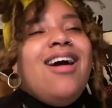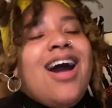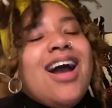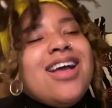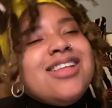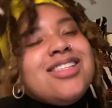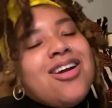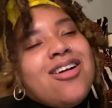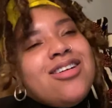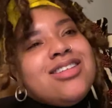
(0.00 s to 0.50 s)

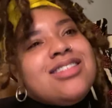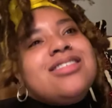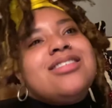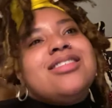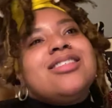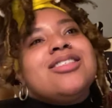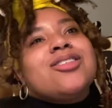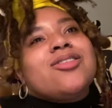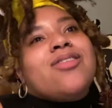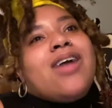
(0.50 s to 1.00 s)
It's hard to
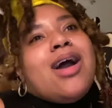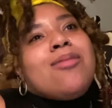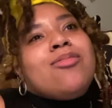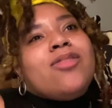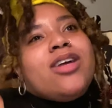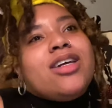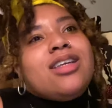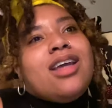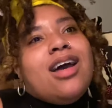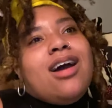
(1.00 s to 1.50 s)
describe
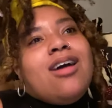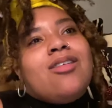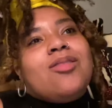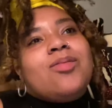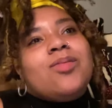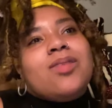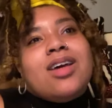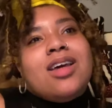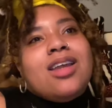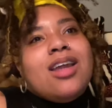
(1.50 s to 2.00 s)
right now,
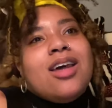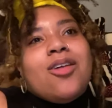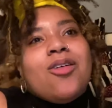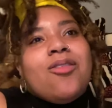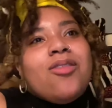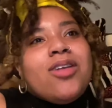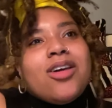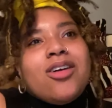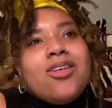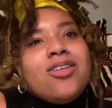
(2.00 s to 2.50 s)
and I don't
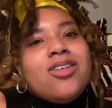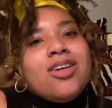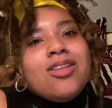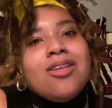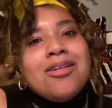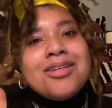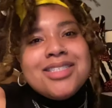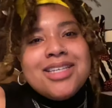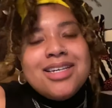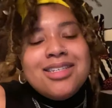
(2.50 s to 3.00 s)
want to go on a
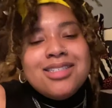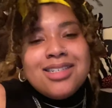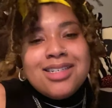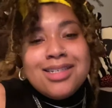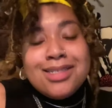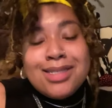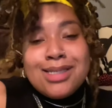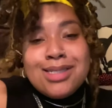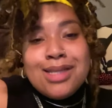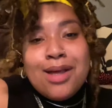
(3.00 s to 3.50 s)
long tangent
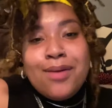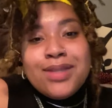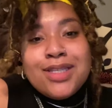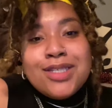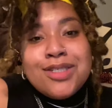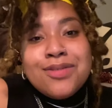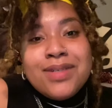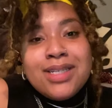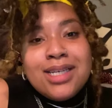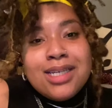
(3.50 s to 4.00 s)
because that's not what
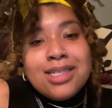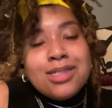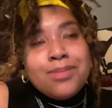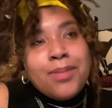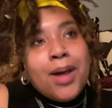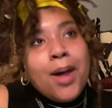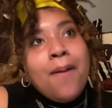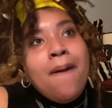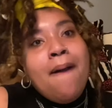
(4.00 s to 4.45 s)
this reading is about,